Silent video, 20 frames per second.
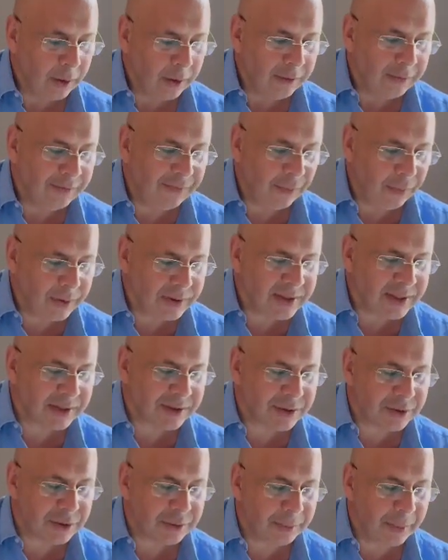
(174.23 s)
Force it
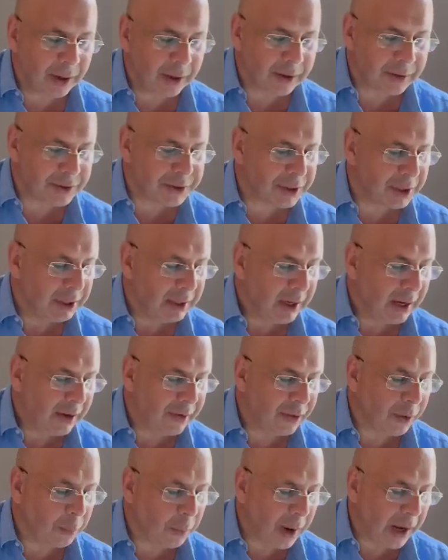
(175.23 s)
too much,
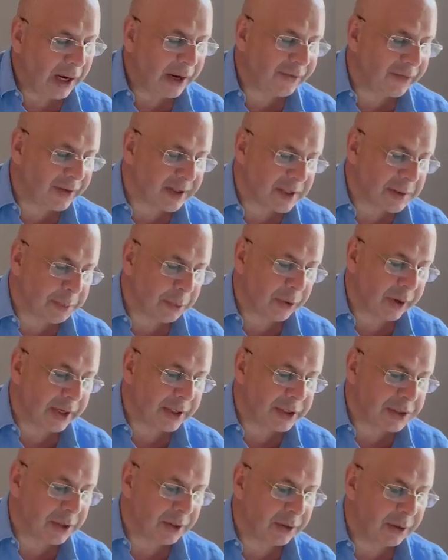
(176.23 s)
and the well of
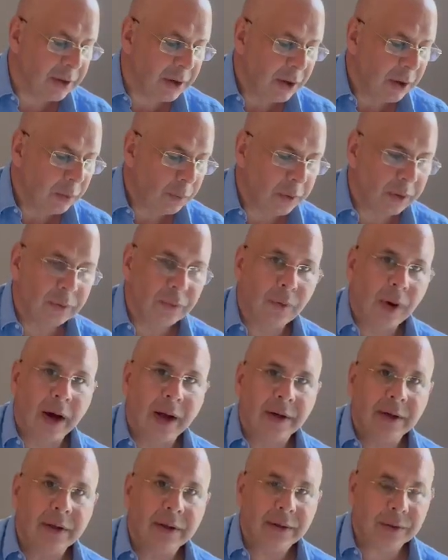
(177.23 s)
inspiration will
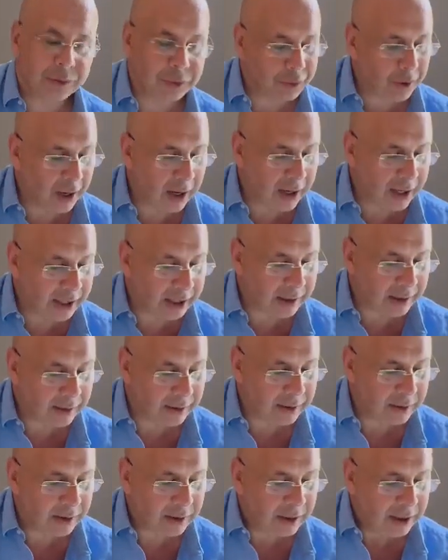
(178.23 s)
run dry.
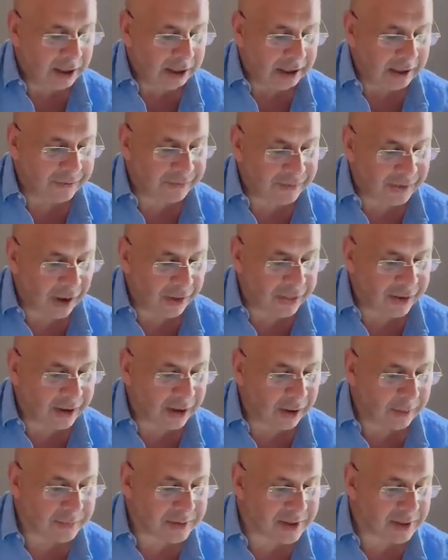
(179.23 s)
If nothing
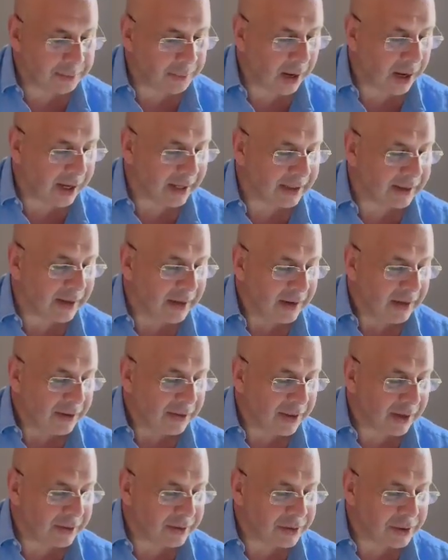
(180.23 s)
comes to mind, then